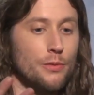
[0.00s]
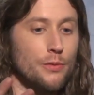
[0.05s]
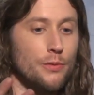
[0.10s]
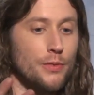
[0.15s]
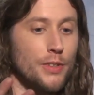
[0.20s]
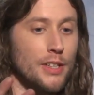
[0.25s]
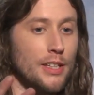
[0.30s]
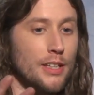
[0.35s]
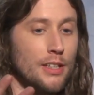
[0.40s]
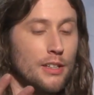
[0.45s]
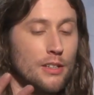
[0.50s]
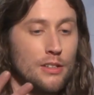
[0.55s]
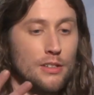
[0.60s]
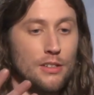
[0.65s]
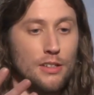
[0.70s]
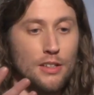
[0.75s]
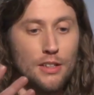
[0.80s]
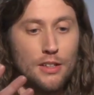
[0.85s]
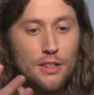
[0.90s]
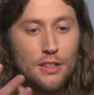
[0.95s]
feel
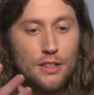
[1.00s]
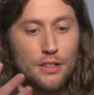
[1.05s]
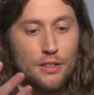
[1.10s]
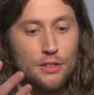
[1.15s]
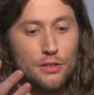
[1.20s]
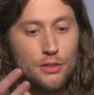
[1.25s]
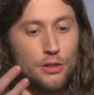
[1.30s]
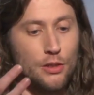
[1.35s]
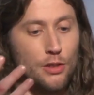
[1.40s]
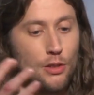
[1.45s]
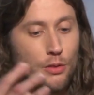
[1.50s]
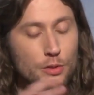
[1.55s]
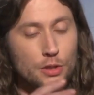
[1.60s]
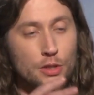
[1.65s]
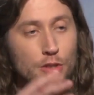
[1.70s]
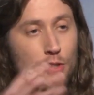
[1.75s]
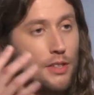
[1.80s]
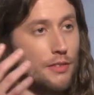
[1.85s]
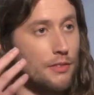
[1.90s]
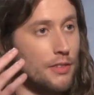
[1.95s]
you
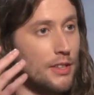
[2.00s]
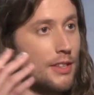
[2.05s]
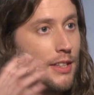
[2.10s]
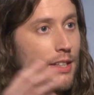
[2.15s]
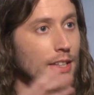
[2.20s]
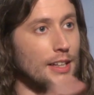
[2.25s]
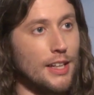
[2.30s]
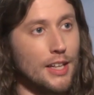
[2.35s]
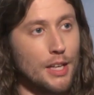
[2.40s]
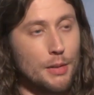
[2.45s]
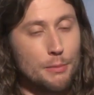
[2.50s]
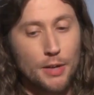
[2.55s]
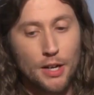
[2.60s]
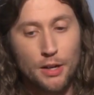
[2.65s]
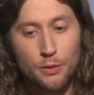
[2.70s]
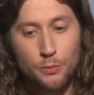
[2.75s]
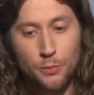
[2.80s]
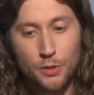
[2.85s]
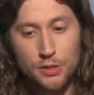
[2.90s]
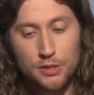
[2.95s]
don't even thinking
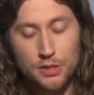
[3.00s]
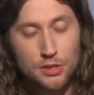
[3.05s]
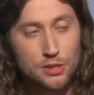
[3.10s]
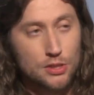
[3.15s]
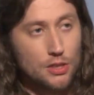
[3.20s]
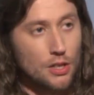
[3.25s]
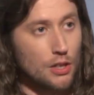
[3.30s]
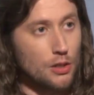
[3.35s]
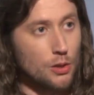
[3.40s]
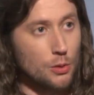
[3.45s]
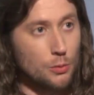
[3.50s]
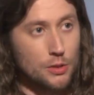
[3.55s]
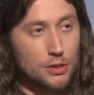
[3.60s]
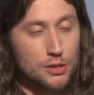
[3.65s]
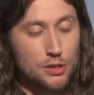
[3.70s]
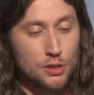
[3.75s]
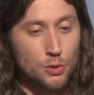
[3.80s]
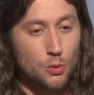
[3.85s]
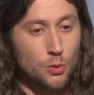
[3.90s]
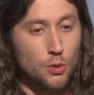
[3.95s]
about what's a song or what's
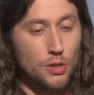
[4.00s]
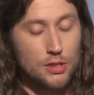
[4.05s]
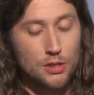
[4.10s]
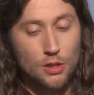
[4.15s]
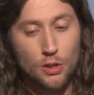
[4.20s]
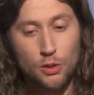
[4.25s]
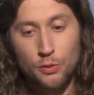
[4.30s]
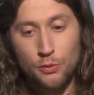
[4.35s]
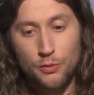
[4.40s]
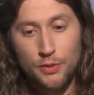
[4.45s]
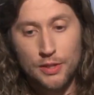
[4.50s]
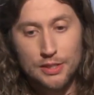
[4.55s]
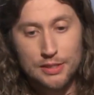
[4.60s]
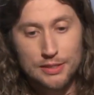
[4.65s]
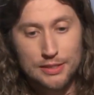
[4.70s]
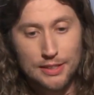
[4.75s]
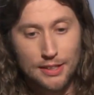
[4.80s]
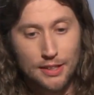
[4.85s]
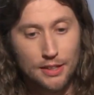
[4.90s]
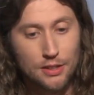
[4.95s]
score. It all
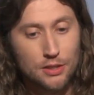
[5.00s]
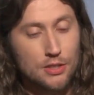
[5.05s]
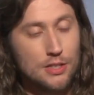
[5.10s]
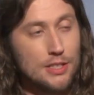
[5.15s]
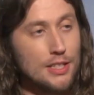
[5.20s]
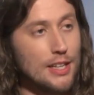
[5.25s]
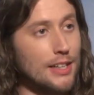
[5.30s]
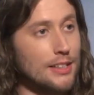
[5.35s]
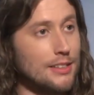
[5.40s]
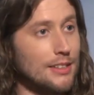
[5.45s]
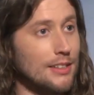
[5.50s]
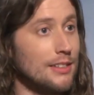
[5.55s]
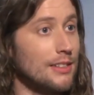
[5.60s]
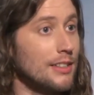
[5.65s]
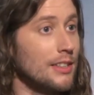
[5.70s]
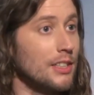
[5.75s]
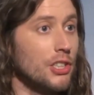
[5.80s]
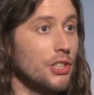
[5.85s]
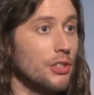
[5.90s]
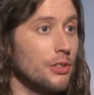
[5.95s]
feels like a connected
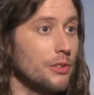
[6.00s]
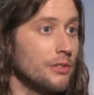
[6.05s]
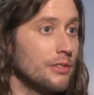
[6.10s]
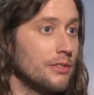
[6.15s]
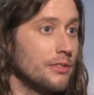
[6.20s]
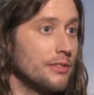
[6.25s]
tissue.